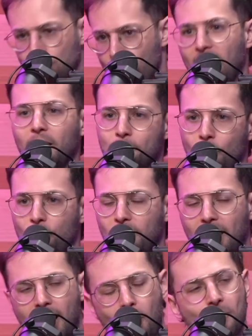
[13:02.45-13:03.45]
so they can both
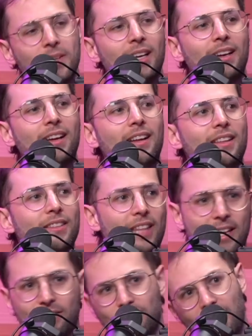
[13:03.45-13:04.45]
get out. Right.
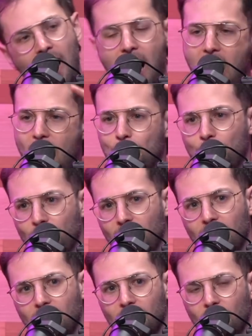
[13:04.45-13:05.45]
They hop
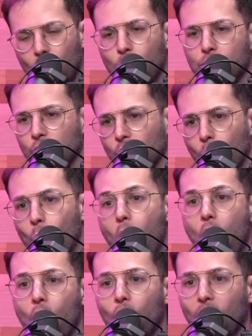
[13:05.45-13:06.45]
over a
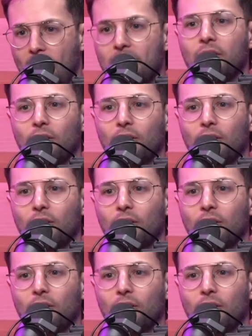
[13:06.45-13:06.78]
wall and